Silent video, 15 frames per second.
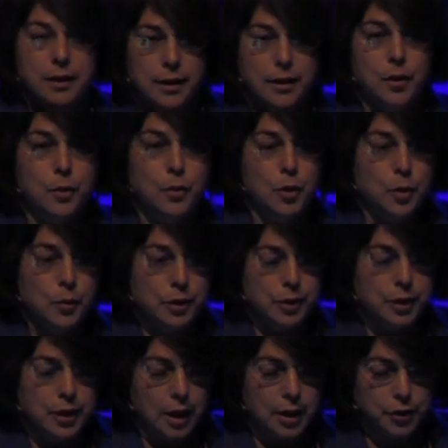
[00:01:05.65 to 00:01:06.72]
and her work
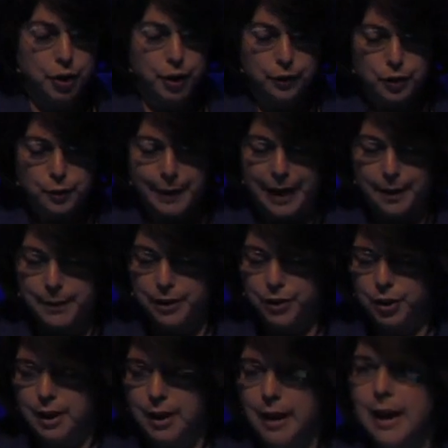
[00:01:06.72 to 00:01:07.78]
with uh, Charles
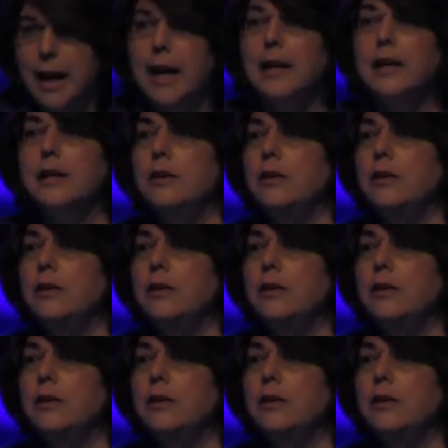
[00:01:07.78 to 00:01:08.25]
Babbage, and I